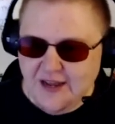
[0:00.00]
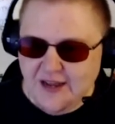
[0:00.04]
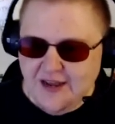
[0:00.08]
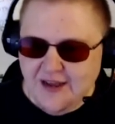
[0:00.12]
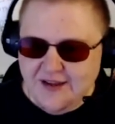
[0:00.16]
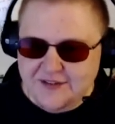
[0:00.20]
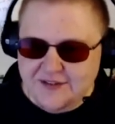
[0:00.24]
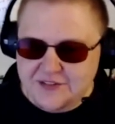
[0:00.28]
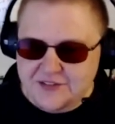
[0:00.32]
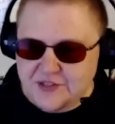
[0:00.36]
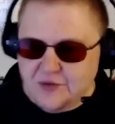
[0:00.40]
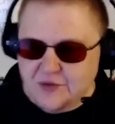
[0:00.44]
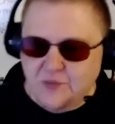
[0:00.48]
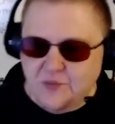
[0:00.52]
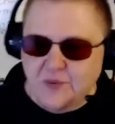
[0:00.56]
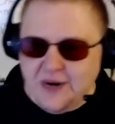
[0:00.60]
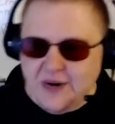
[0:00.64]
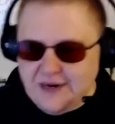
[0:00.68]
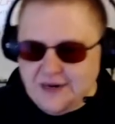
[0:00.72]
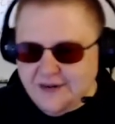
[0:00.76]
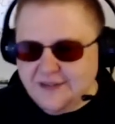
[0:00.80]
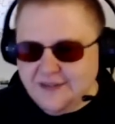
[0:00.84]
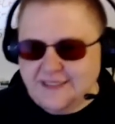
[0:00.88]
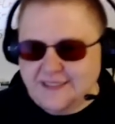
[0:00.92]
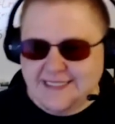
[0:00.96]
So
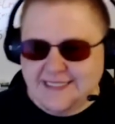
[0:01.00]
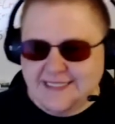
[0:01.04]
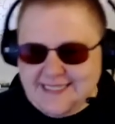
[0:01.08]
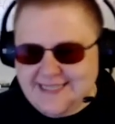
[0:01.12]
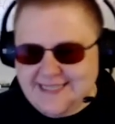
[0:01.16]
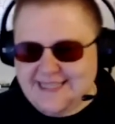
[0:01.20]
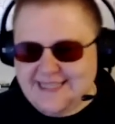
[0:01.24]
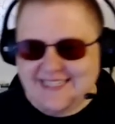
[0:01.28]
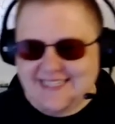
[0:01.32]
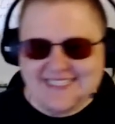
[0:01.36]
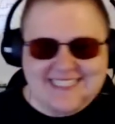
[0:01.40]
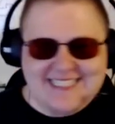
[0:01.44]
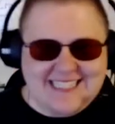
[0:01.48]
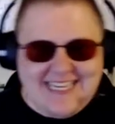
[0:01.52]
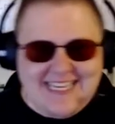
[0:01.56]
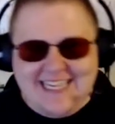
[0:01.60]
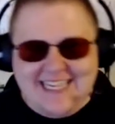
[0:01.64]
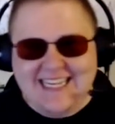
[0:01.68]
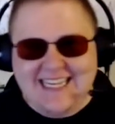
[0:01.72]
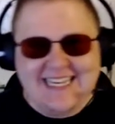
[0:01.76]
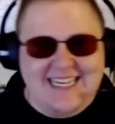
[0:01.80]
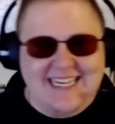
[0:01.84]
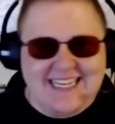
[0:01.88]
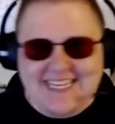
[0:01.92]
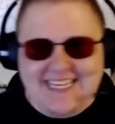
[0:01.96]
where did the
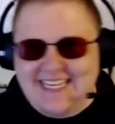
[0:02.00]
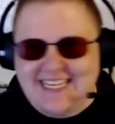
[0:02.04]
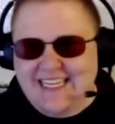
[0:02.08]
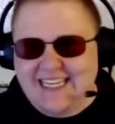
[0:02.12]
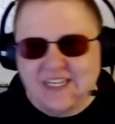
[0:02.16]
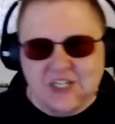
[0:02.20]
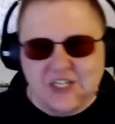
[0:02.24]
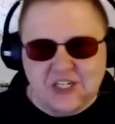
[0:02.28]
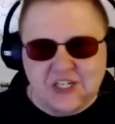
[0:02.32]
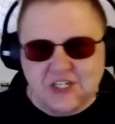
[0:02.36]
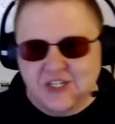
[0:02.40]
"ze" here